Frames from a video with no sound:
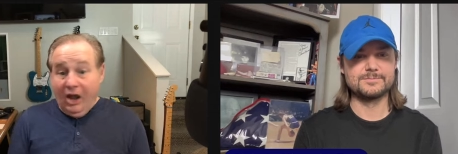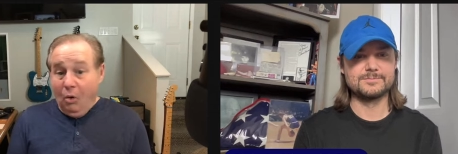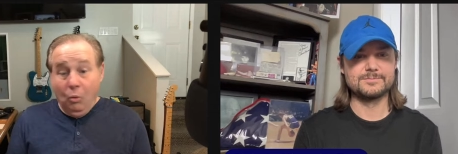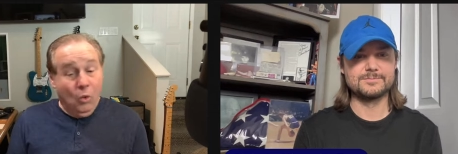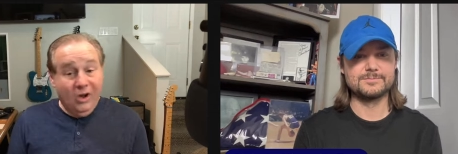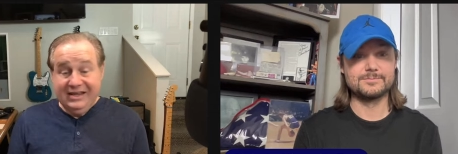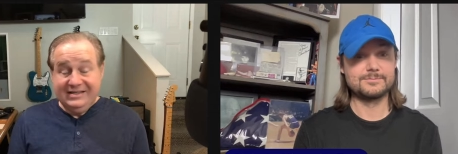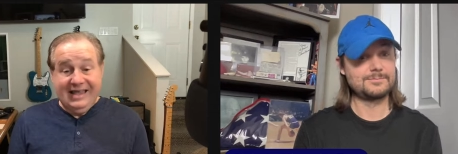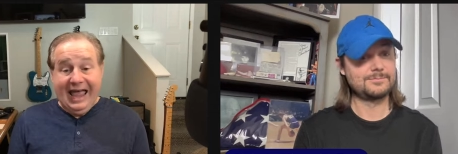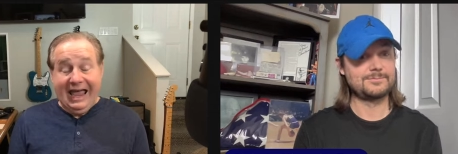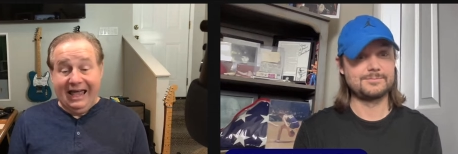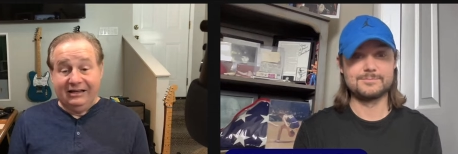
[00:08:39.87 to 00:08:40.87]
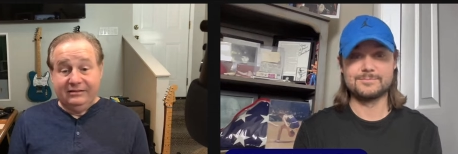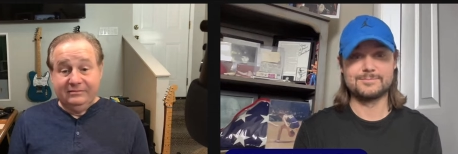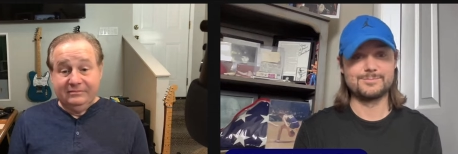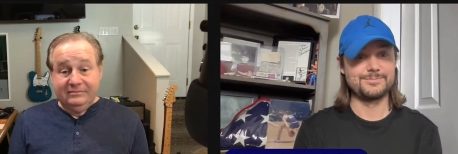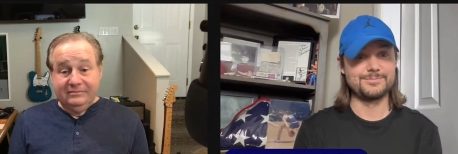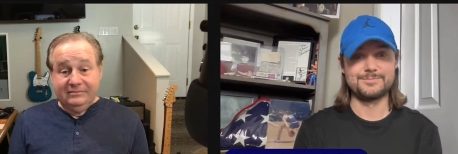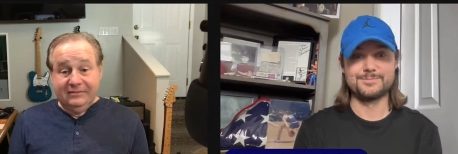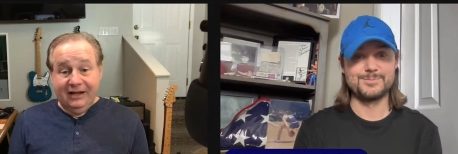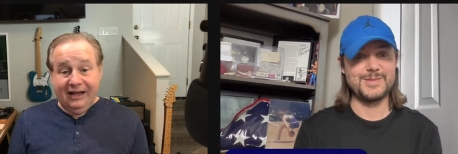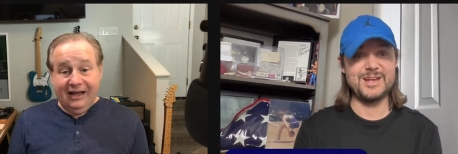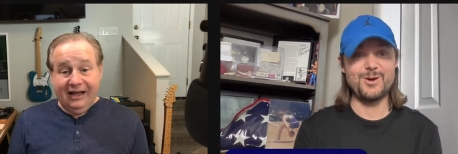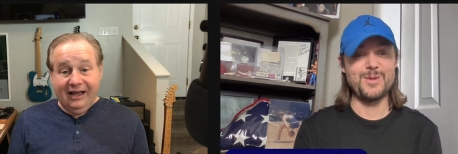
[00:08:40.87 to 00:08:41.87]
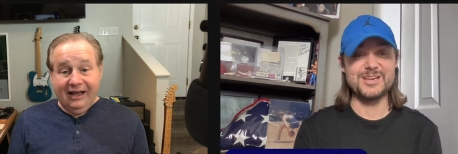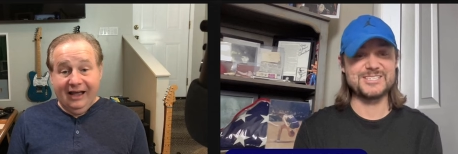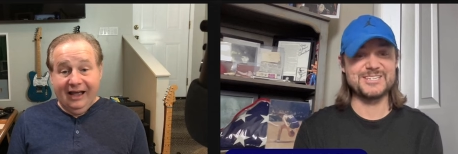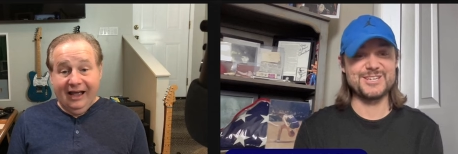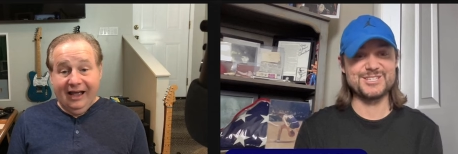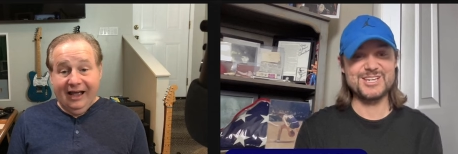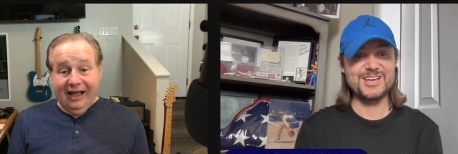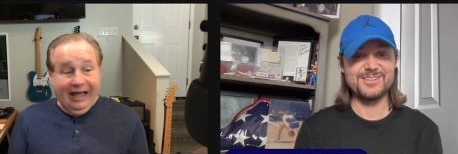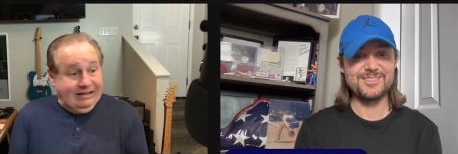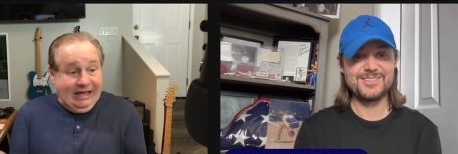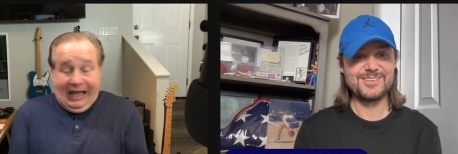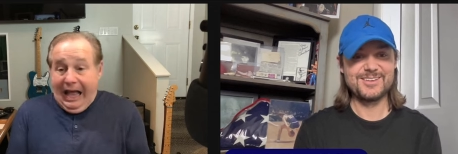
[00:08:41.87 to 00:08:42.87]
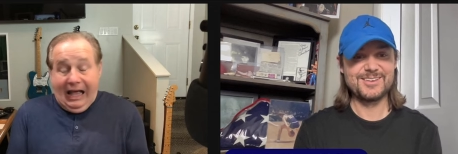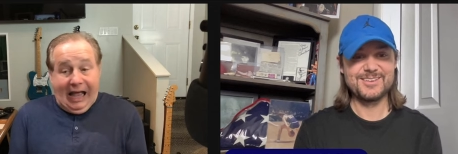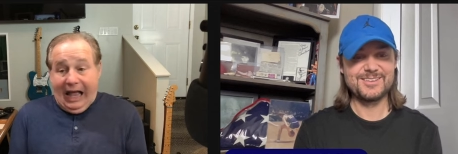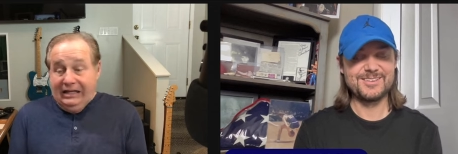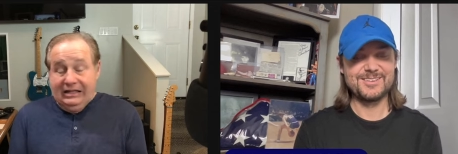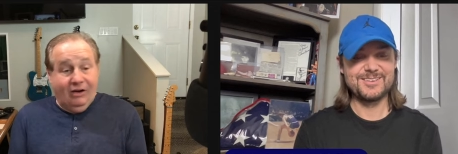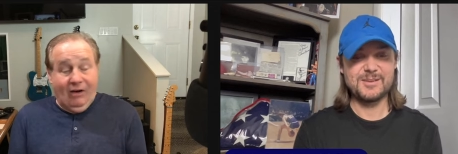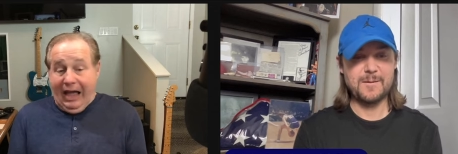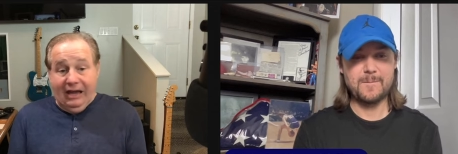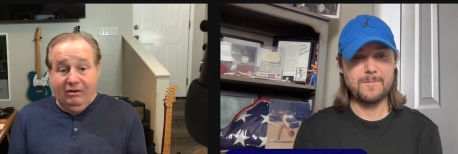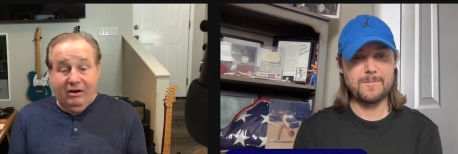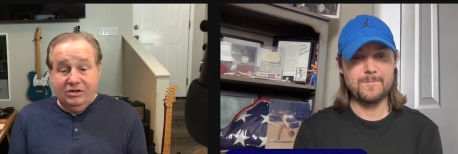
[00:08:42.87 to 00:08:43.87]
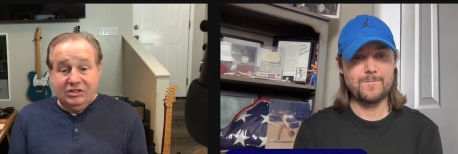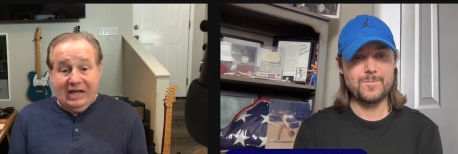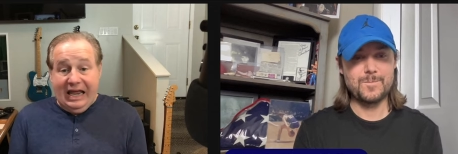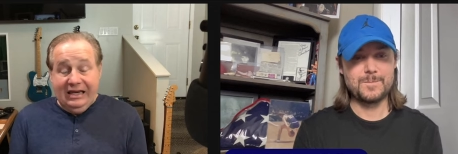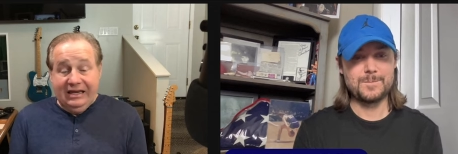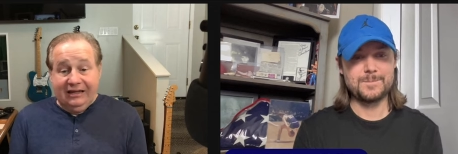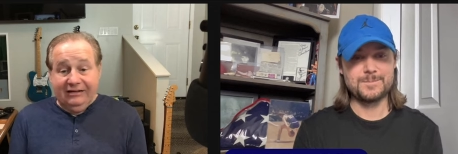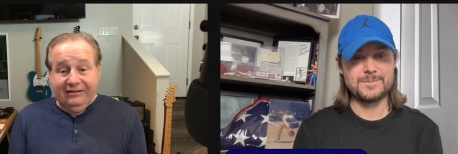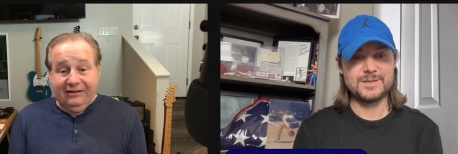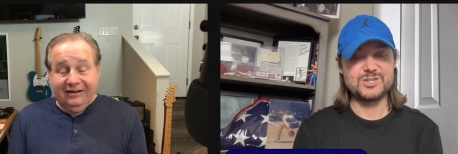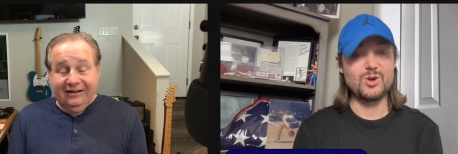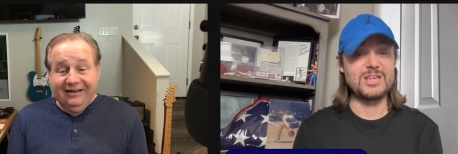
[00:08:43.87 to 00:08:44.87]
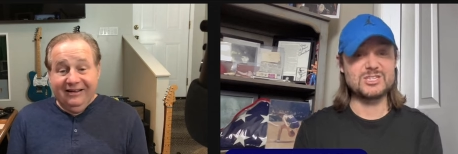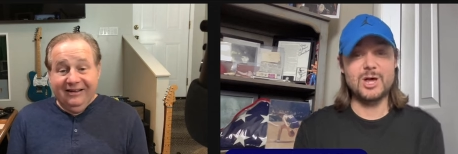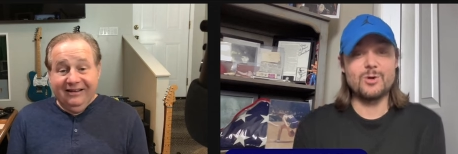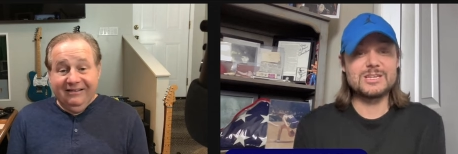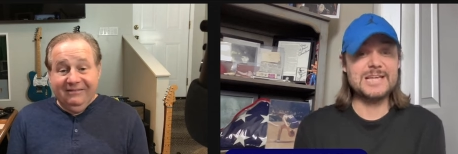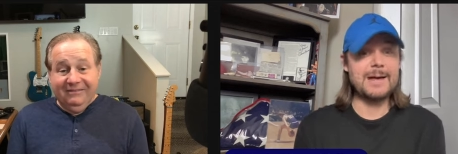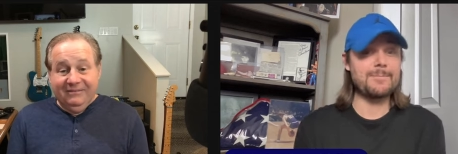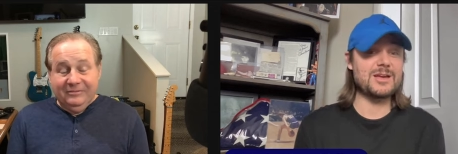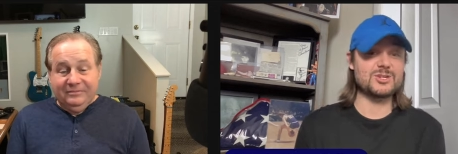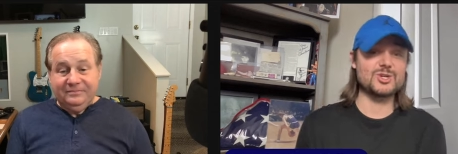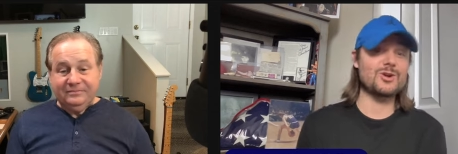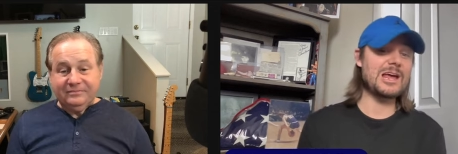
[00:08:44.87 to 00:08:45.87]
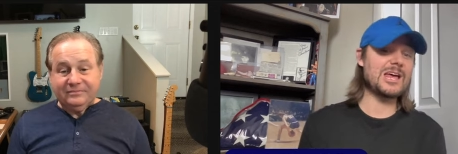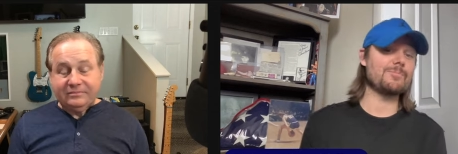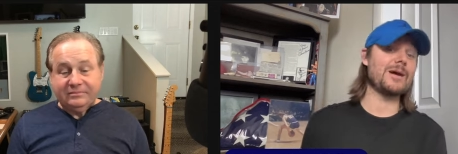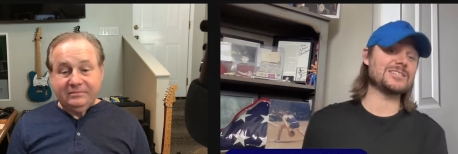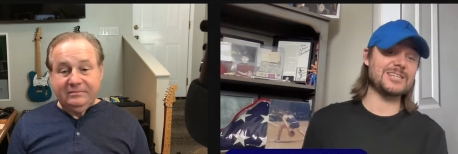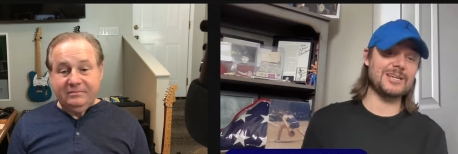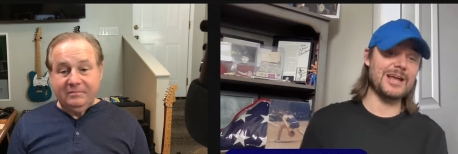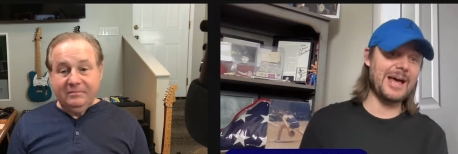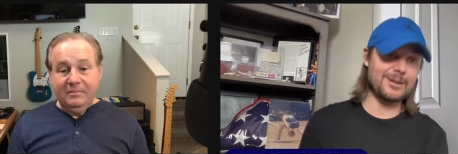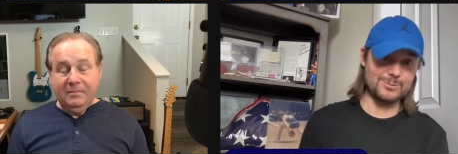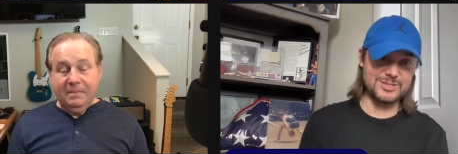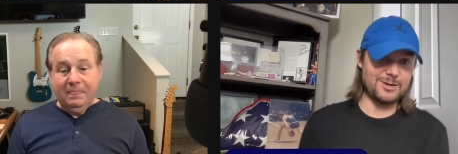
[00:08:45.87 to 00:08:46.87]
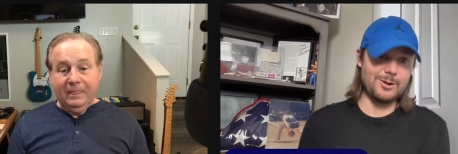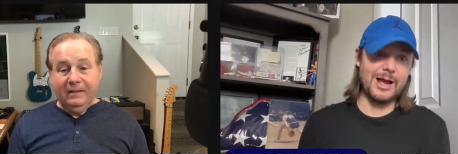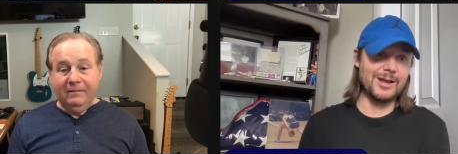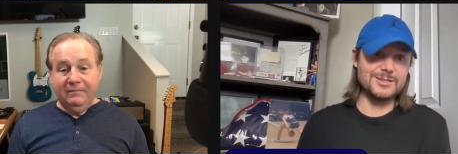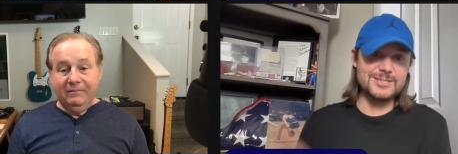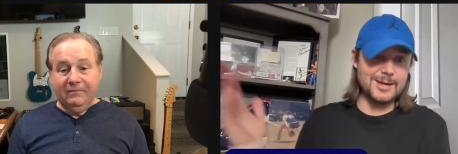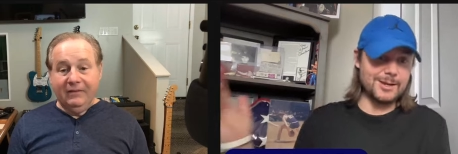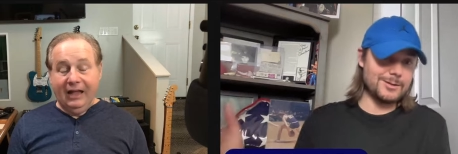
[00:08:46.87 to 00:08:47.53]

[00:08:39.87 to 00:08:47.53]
Speaker 1: What is that?
Speaker 2: That don't make sense. Yeah.
Speaker 1: I, I, don't I don't understand it.
Speaker 2: So as long as I make sure I have my 10 items there, I can take